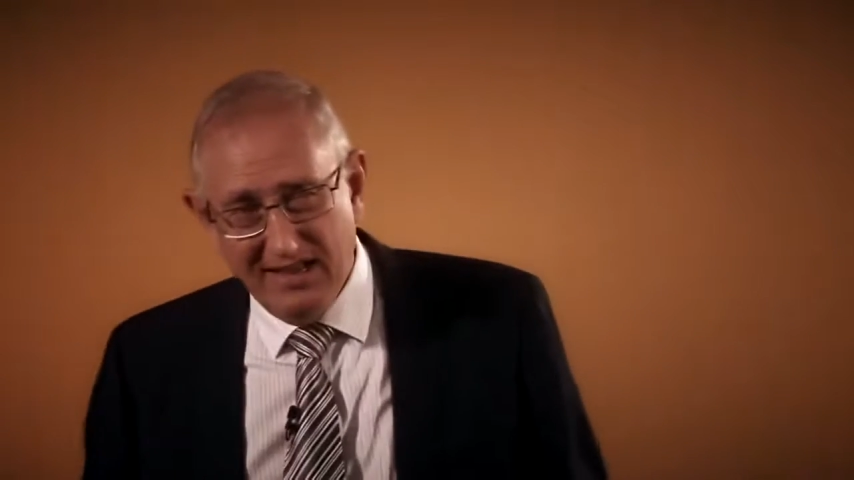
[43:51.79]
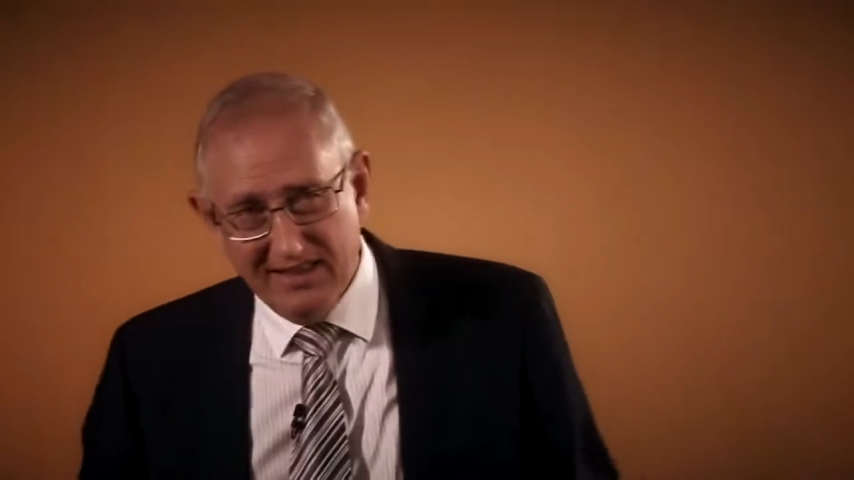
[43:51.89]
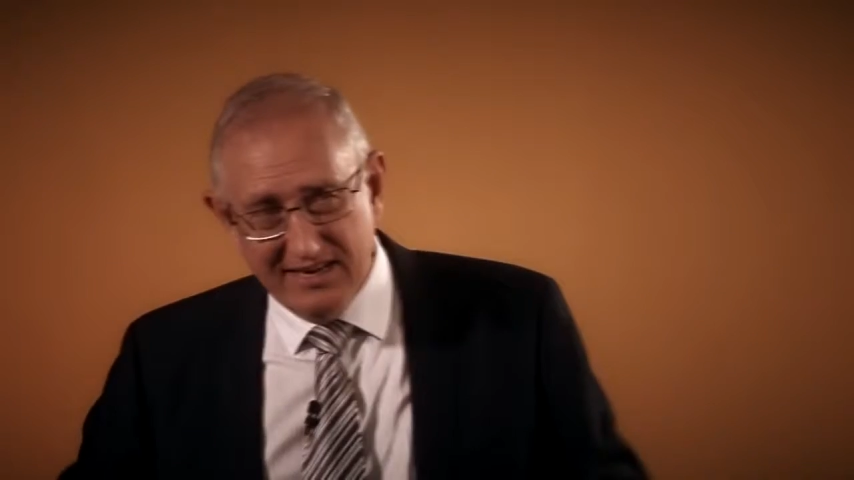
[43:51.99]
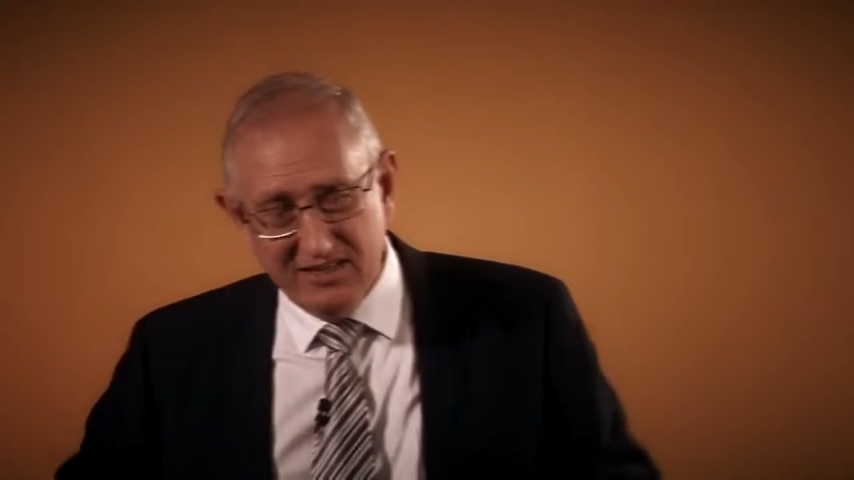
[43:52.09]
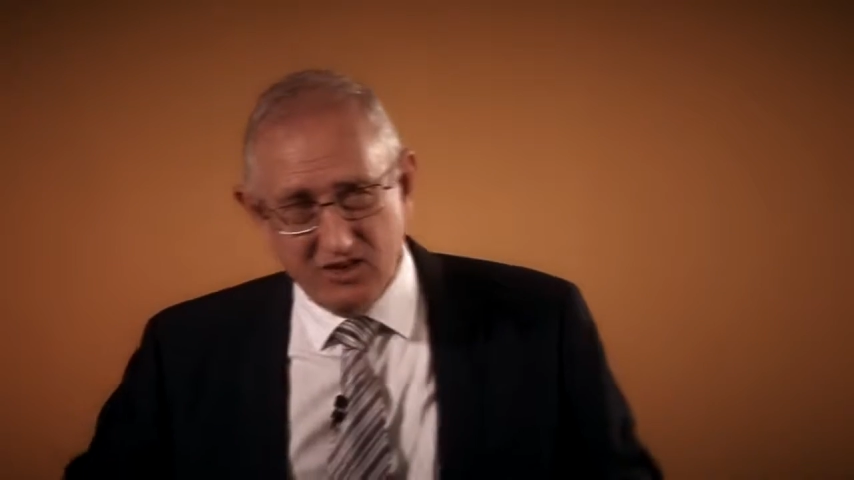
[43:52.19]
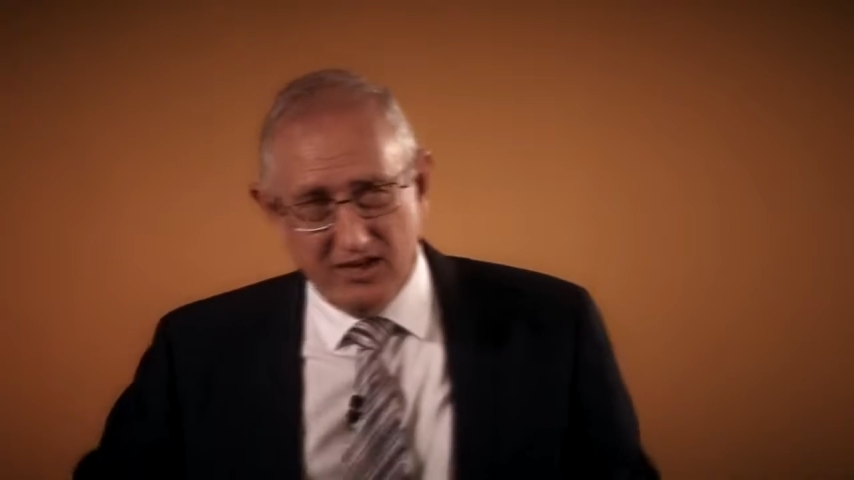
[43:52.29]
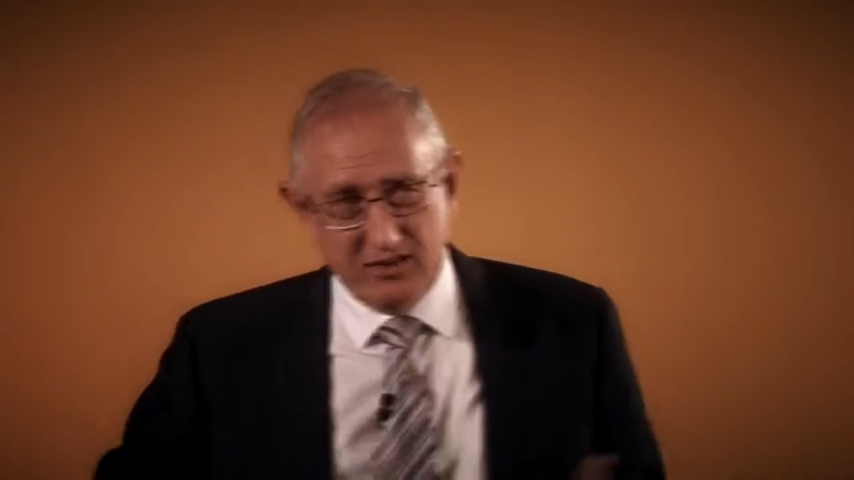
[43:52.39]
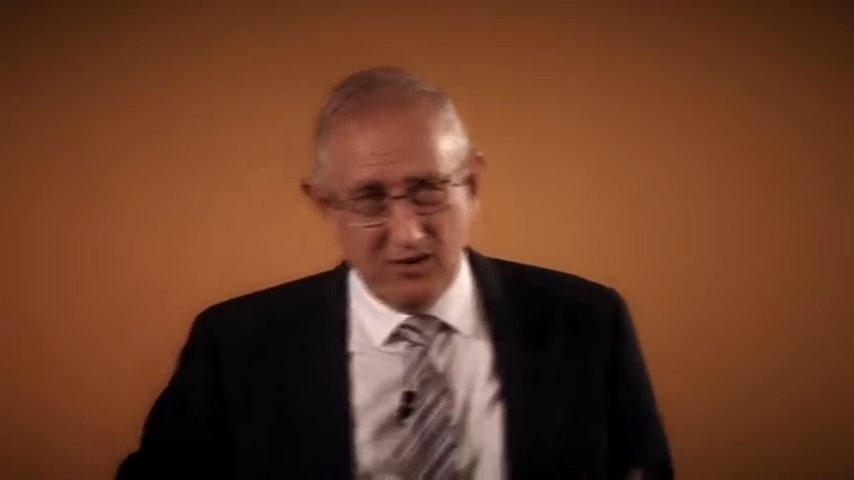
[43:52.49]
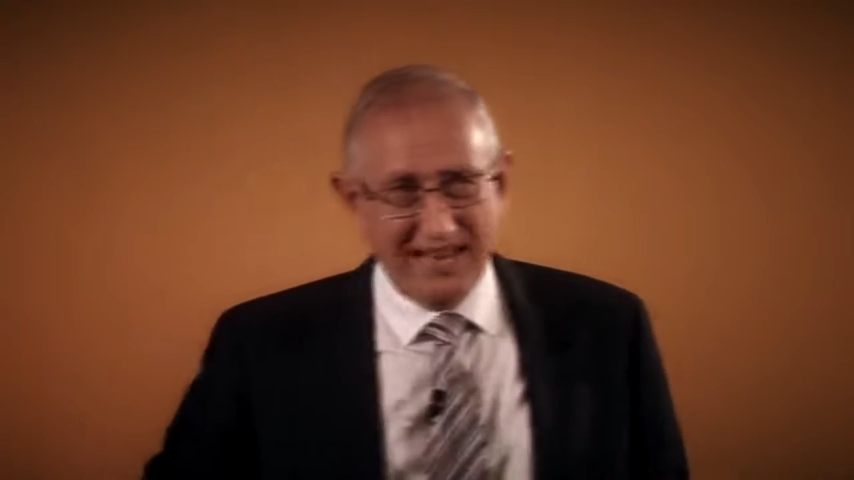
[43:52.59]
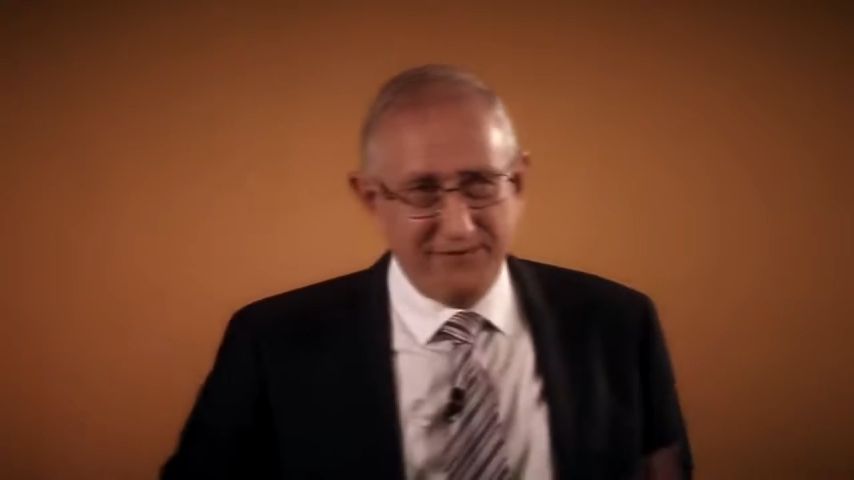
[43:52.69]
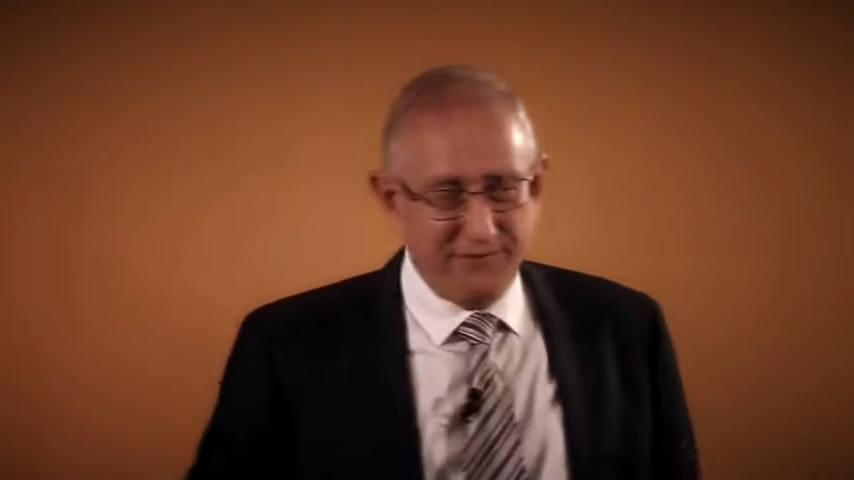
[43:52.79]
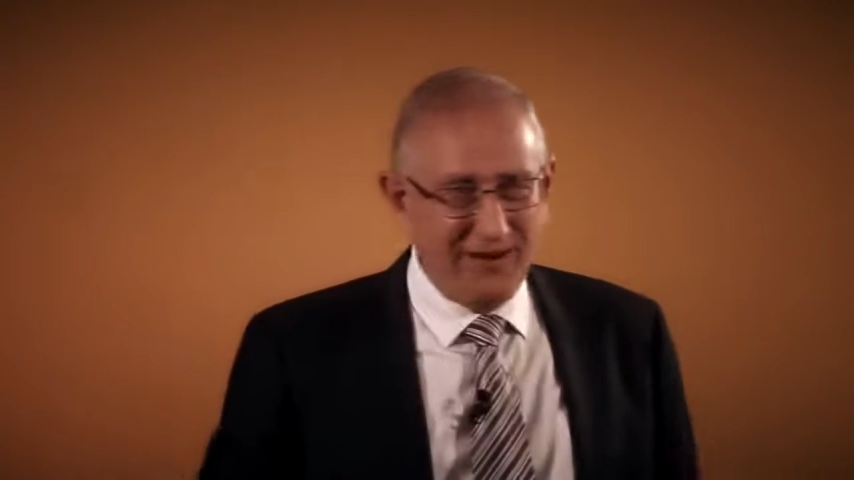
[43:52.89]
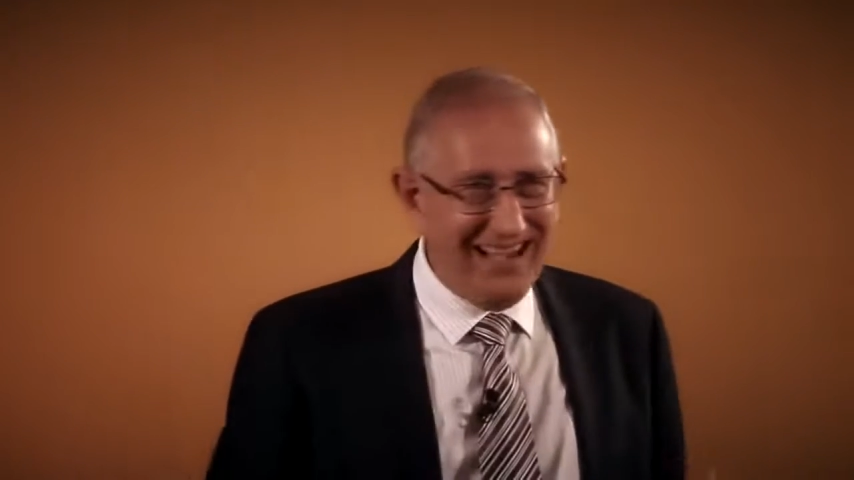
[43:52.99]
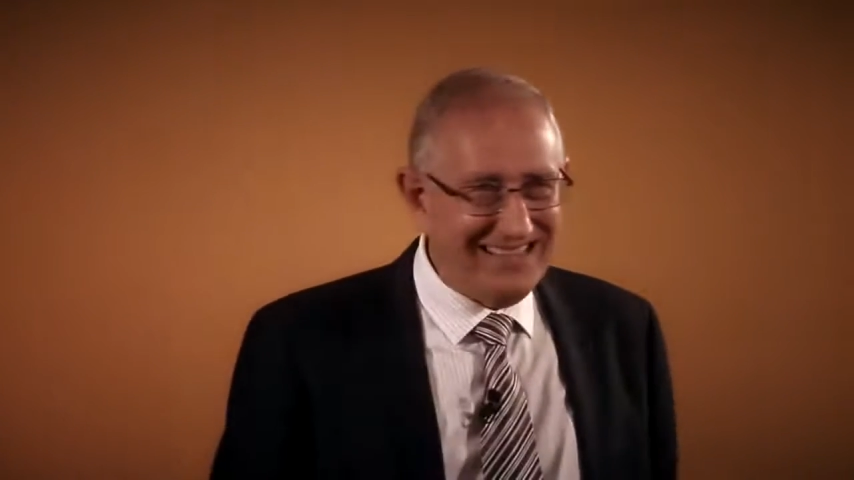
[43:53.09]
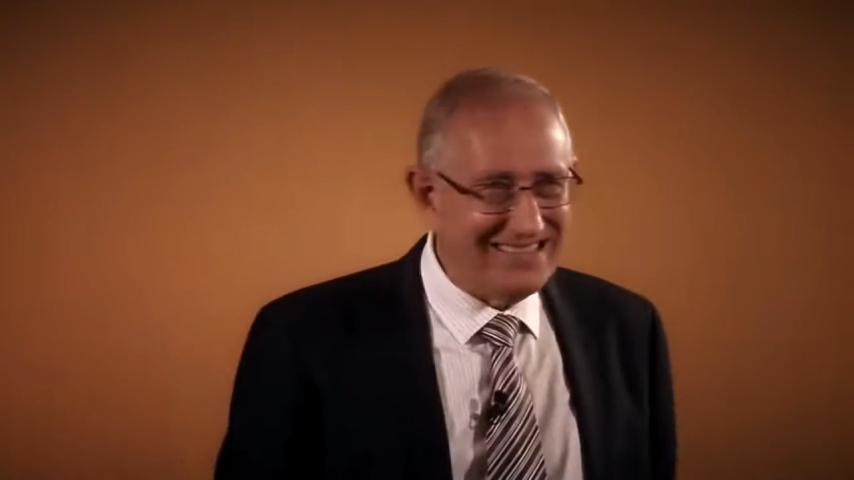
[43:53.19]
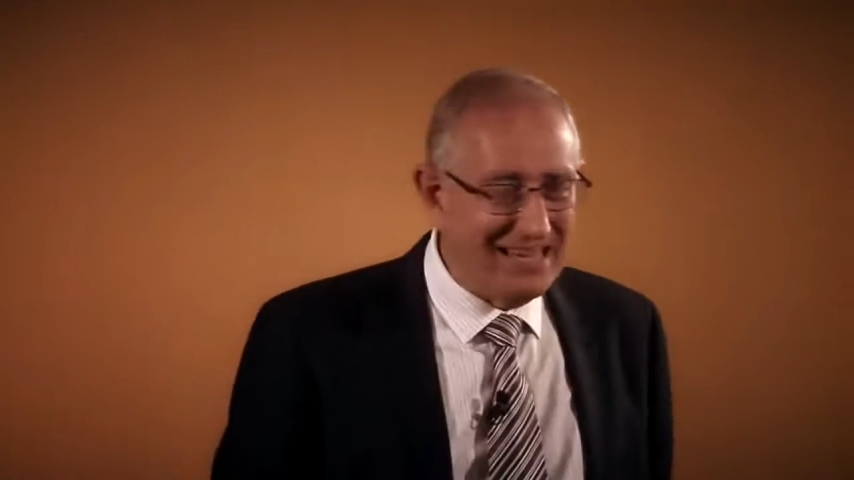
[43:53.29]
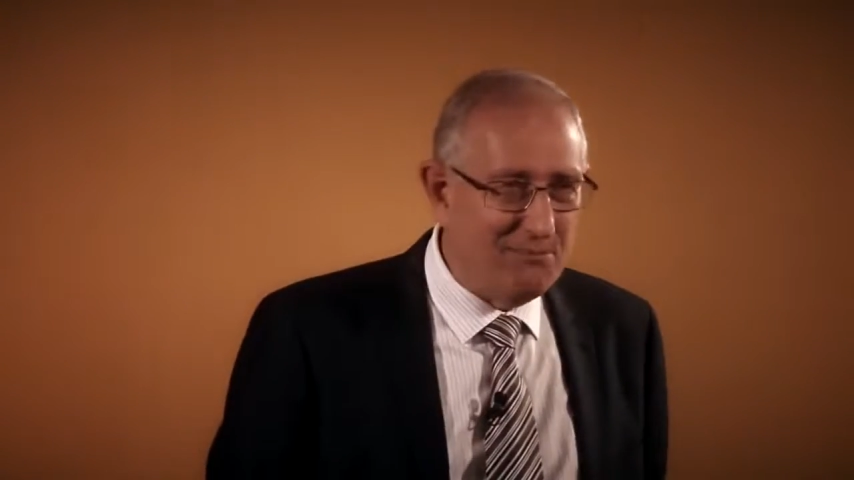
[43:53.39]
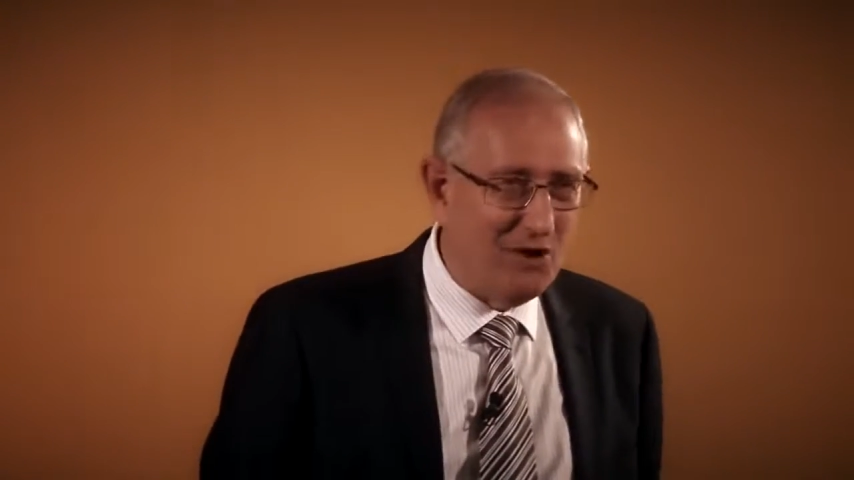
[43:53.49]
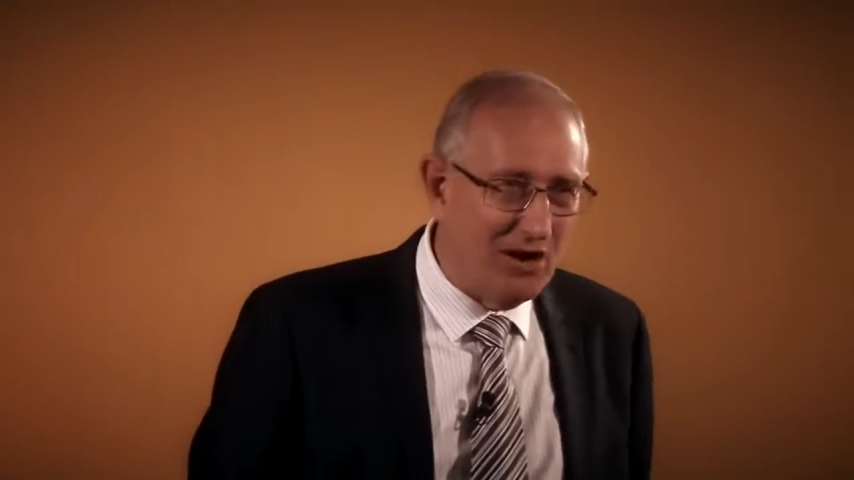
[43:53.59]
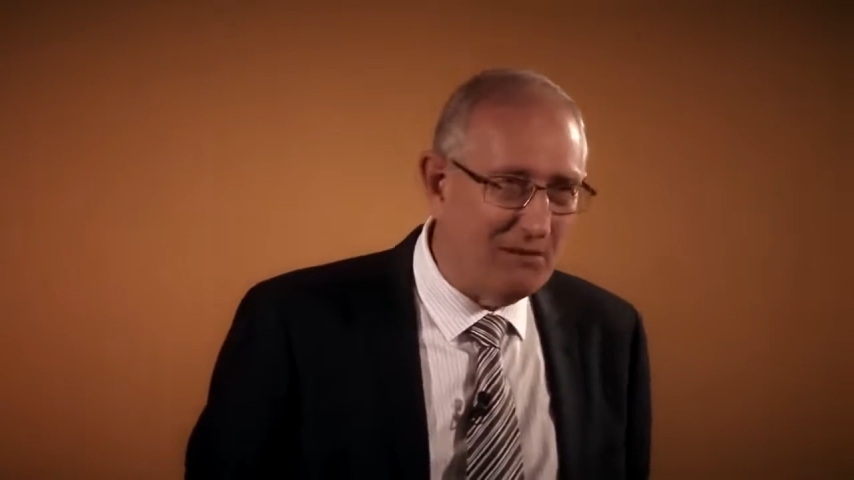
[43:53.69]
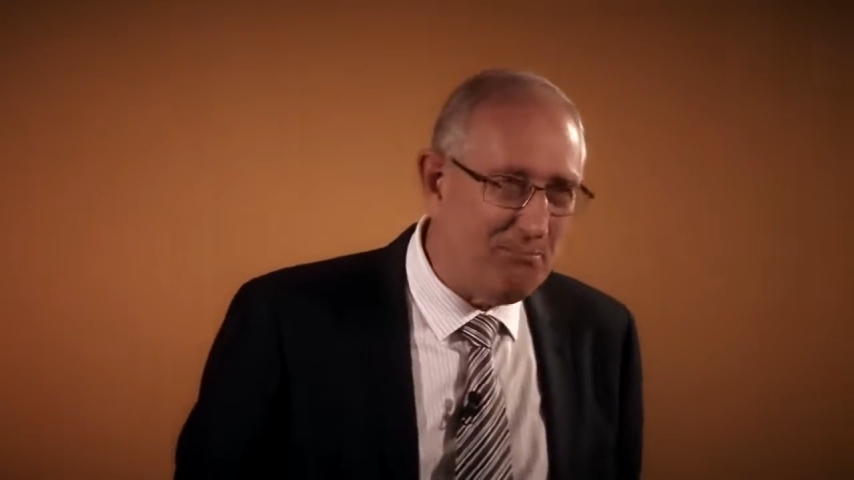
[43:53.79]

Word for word: that is going to advise him on